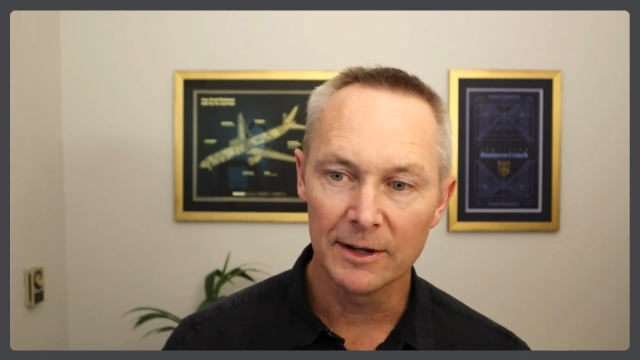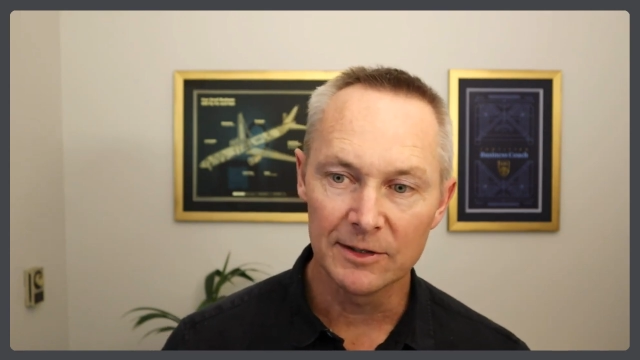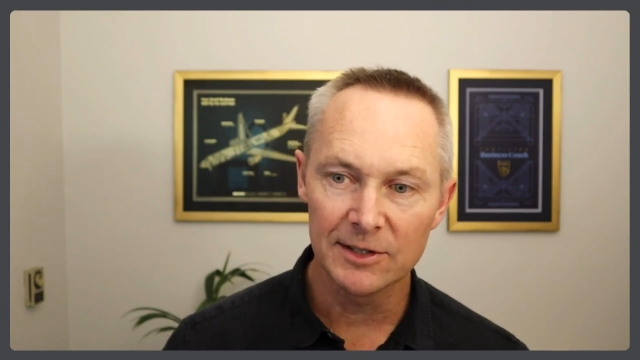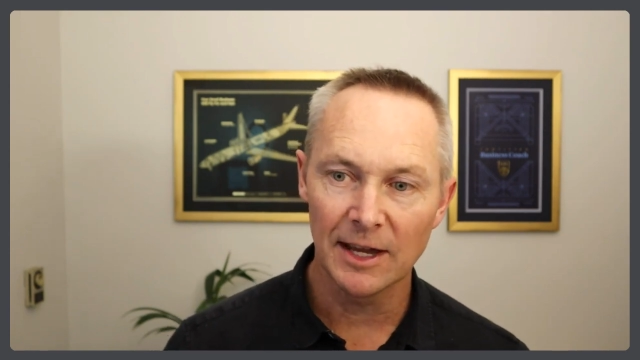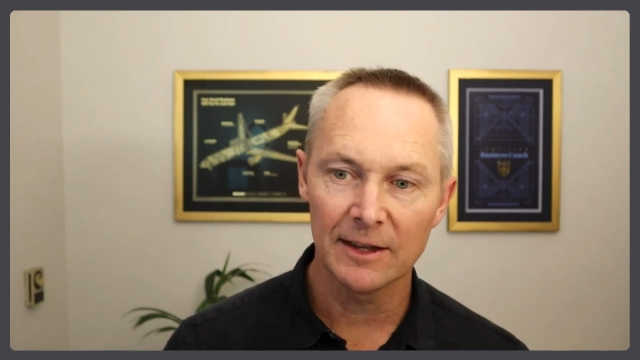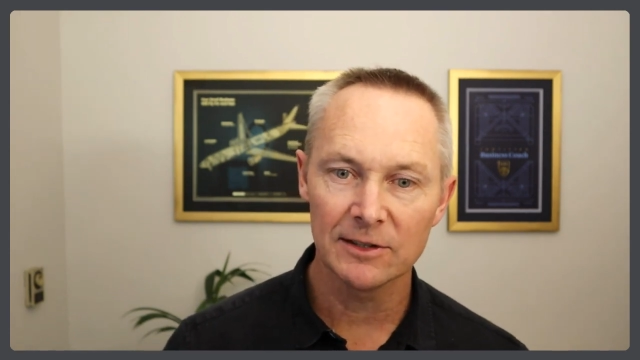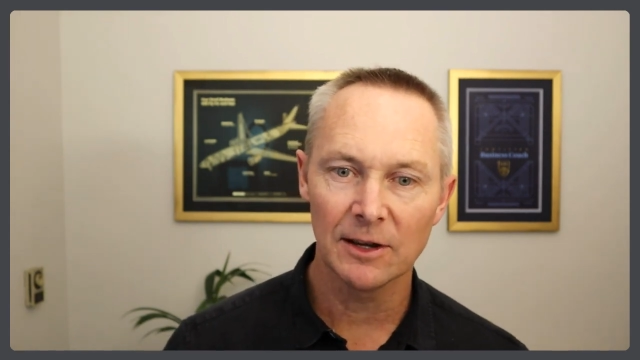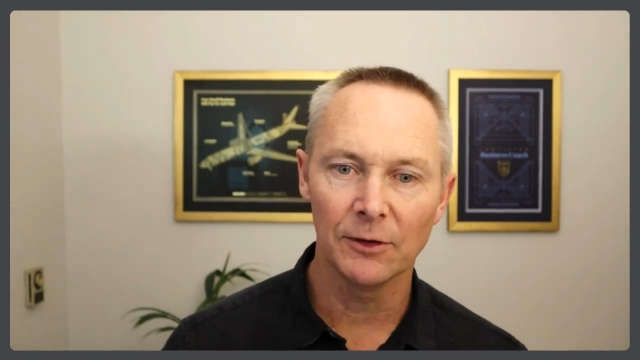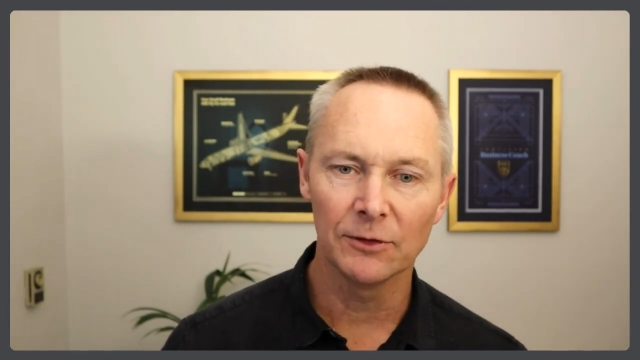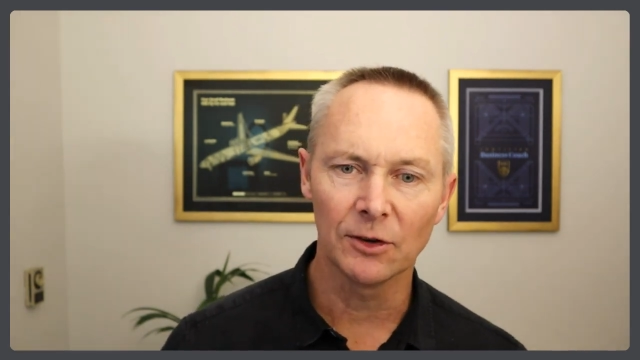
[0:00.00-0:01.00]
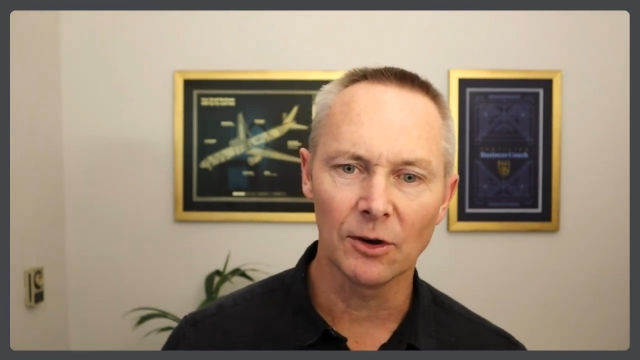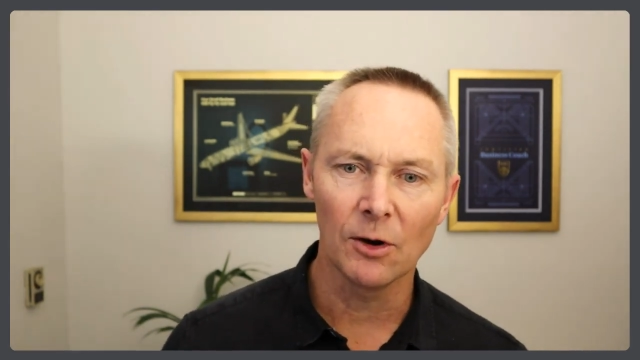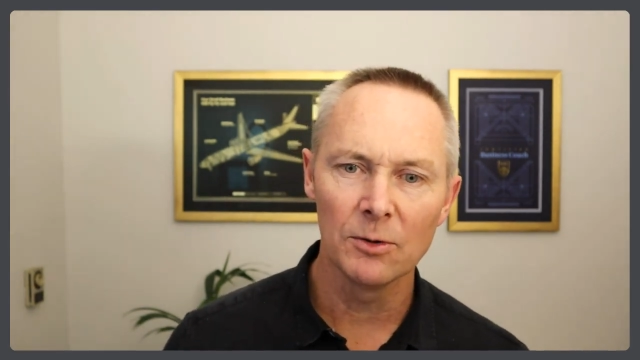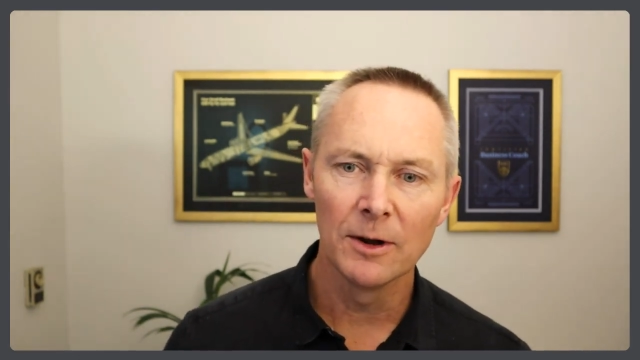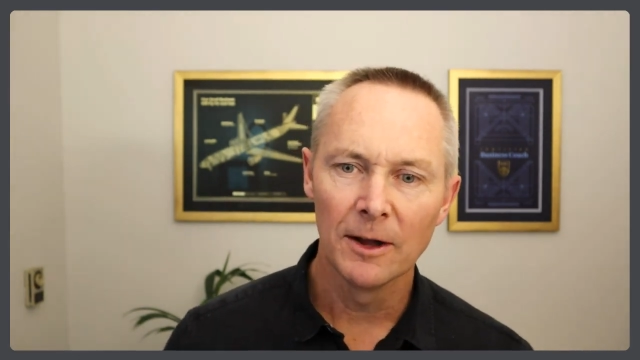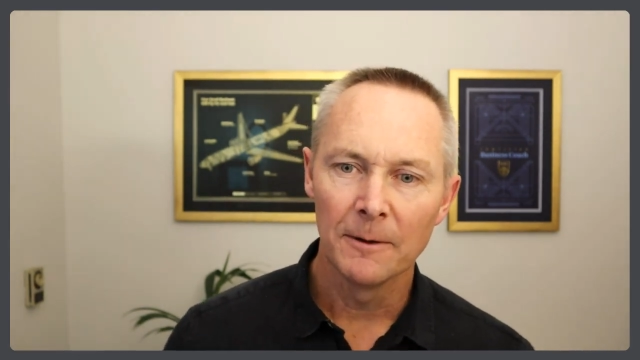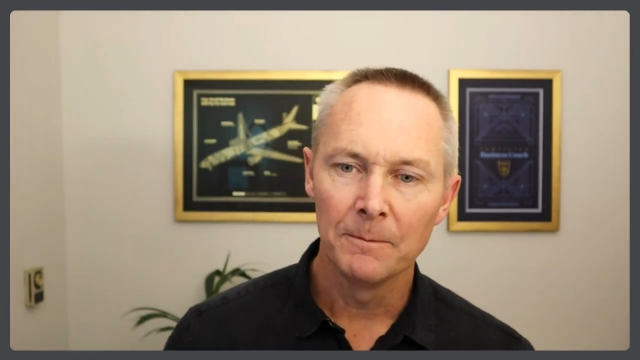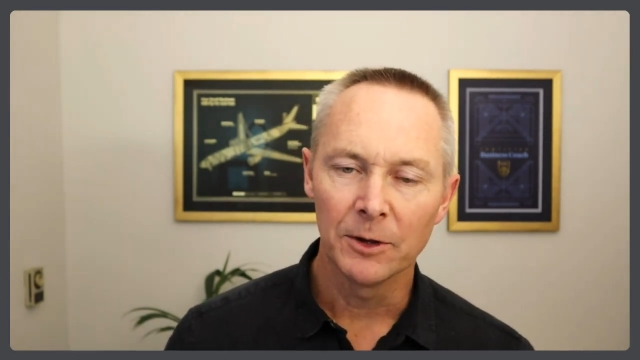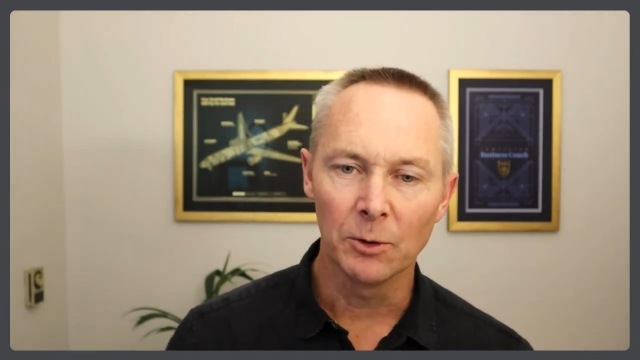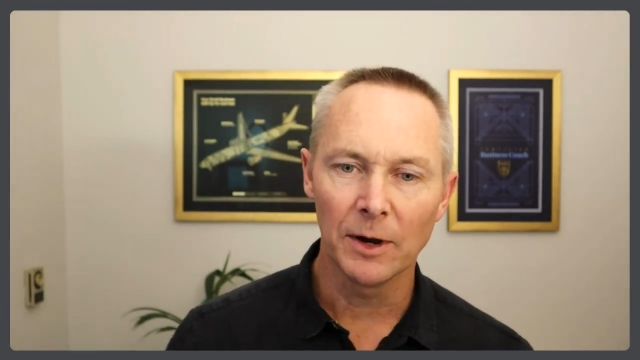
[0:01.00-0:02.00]
it's set yourself as a goal,
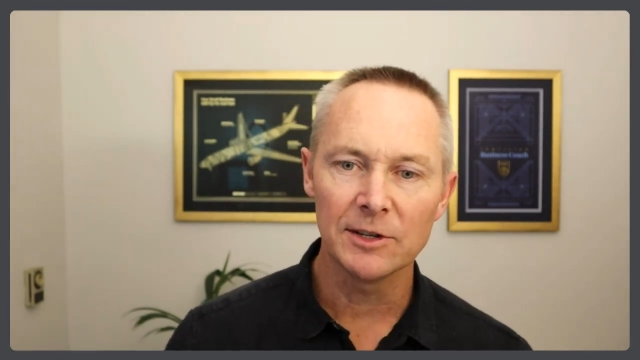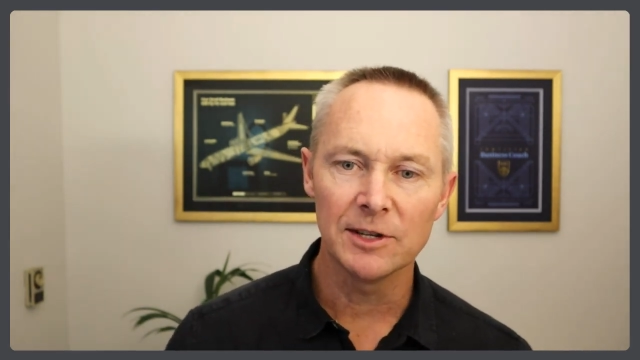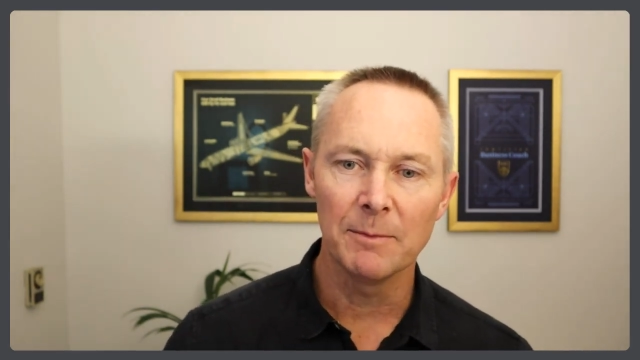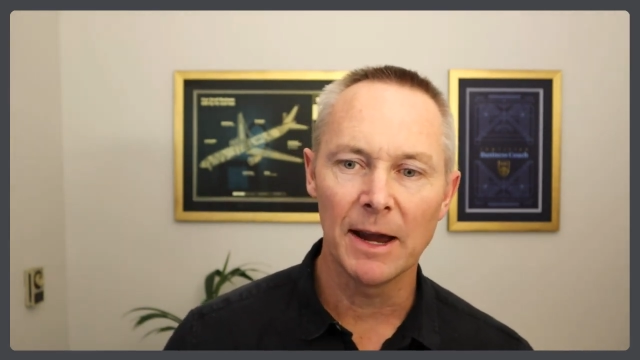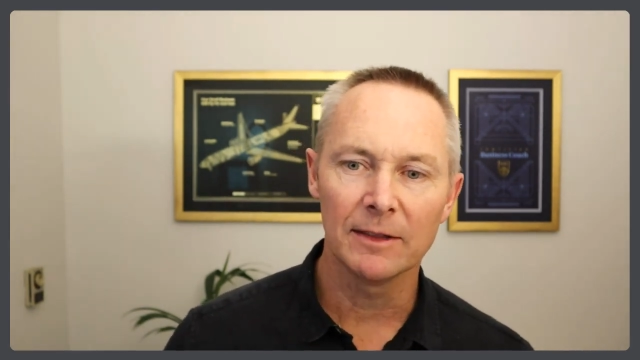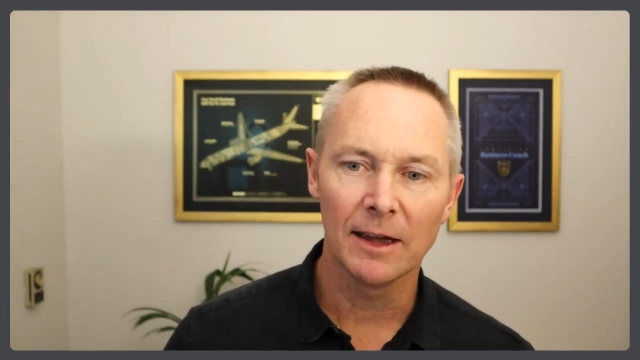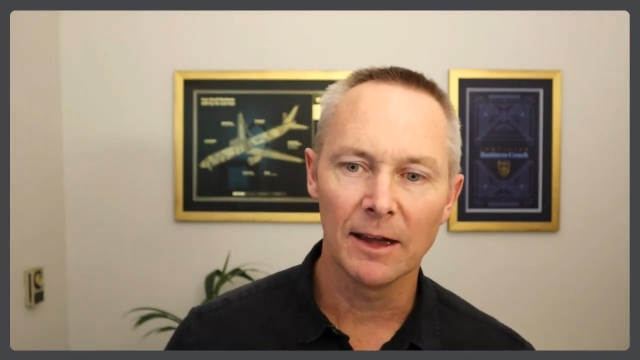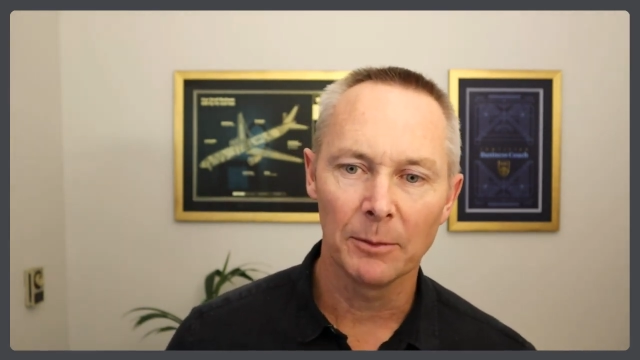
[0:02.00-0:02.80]
you'll actually make that a